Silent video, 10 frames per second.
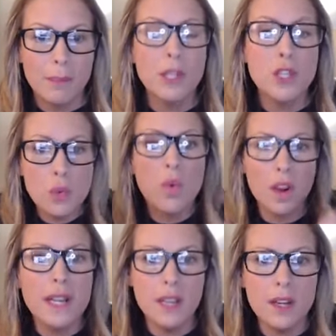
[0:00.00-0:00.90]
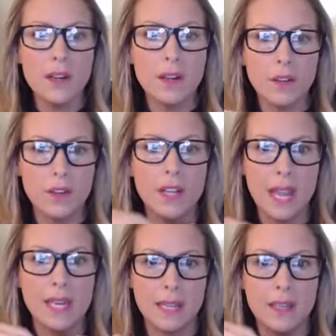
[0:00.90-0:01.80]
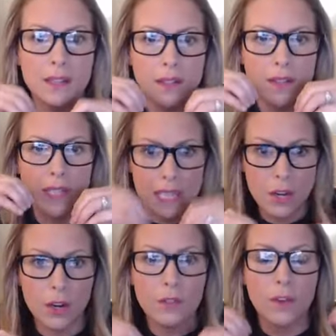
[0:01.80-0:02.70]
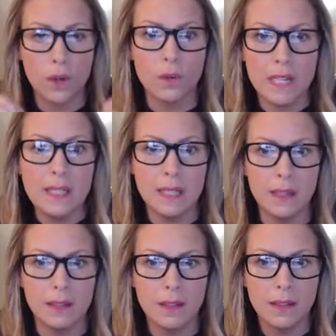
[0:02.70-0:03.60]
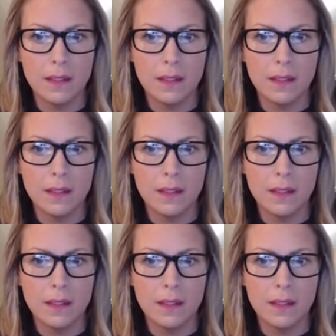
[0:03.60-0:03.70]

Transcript: But you were here, created here for a reason.